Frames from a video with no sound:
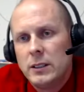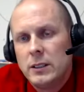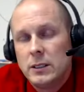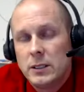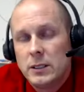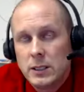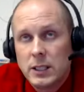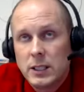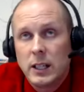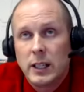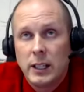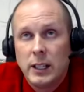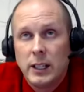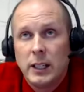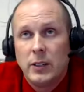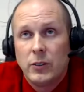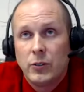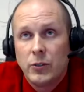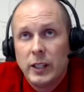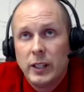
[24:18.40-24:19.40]
studied
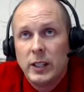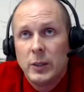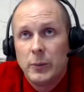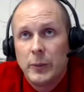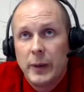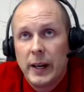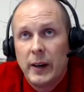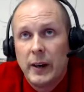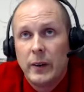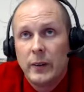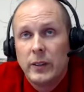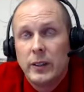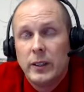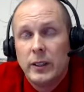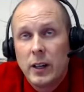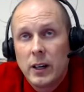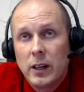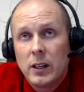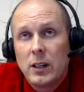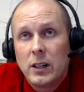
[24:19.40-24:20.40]
and written about,
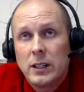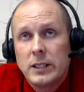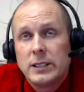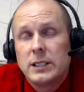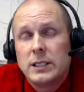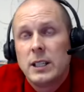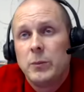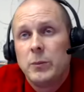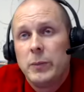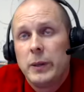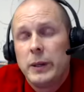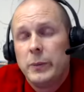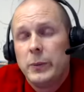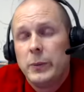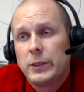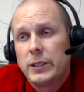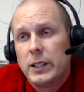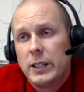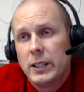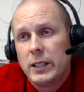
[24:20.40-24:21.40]
young onset
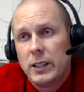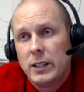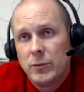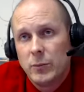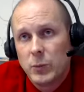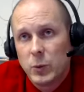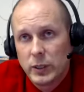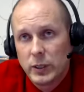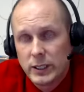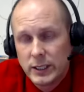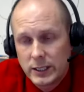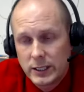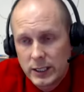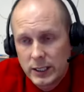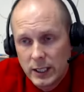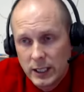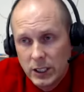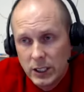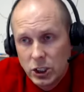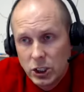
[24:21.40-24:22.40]
people tend to have more
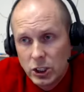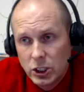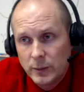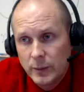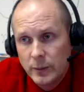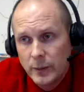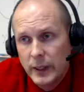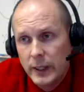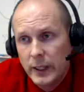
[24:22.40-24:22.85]
dyskinesia.